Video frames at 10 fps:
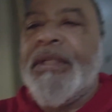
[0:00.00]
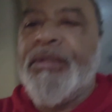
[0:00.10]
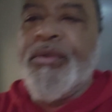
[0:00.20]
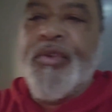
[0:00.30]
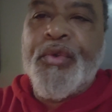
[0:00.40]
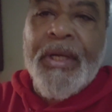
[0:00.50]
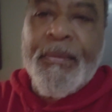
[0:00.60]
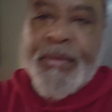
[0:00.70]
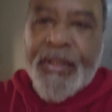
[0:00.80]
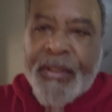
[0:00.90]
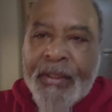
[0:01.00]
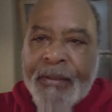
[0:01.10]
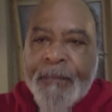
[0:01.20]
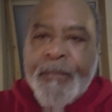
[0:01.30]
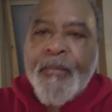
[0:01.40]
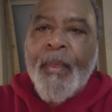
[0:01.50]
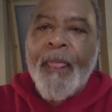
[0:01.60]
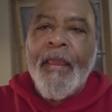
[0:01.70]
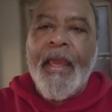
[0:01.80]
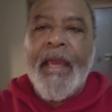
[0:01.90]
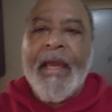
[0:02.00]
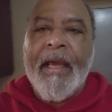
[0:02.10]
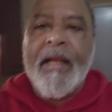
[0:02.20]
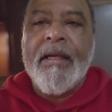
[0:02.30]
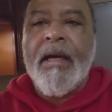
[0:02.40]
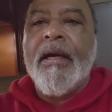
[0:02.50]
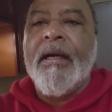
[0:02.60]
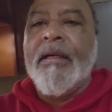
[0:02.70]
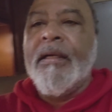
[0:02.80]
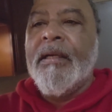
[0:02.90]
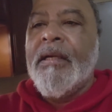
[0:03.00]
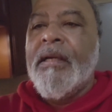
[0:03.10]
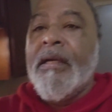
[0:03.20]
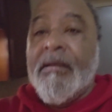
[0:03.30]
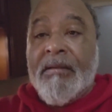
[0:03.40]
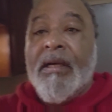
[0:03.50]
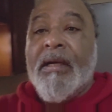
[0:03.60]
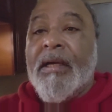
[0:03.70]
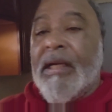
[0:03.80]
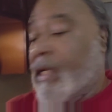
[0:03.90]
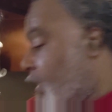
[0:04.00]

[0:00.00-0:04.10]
into strips, and then I'm